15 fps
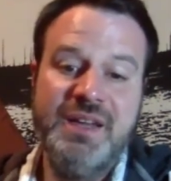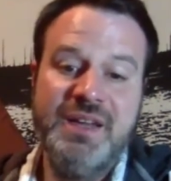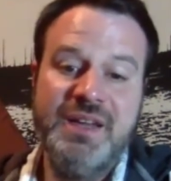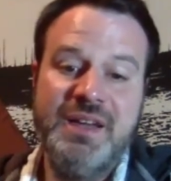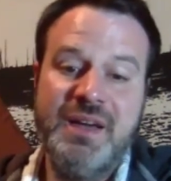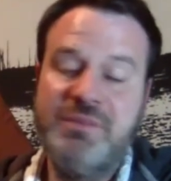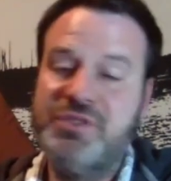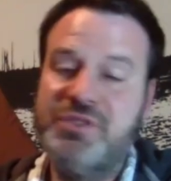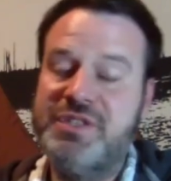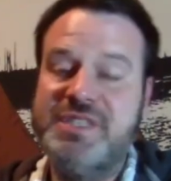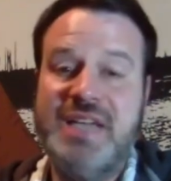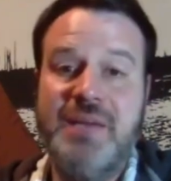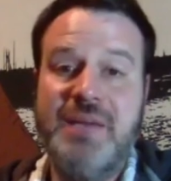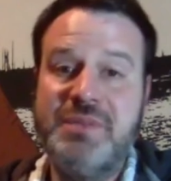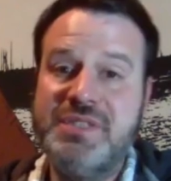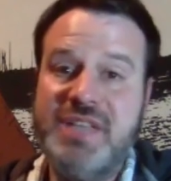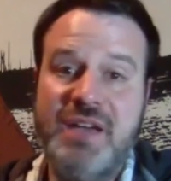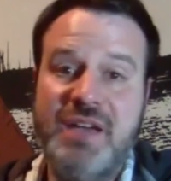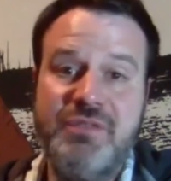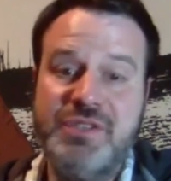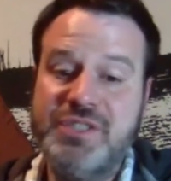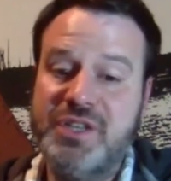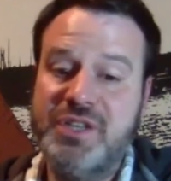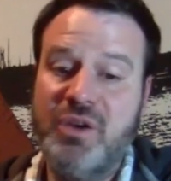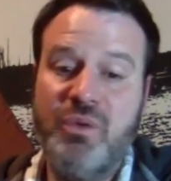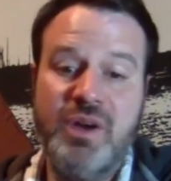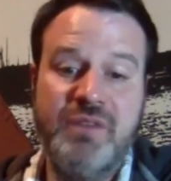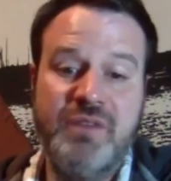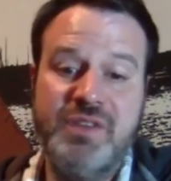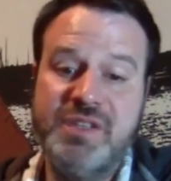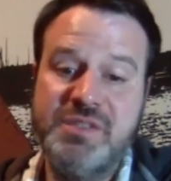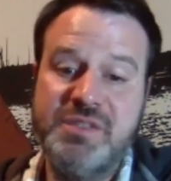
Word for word: I'm sure this happens to every single one of us,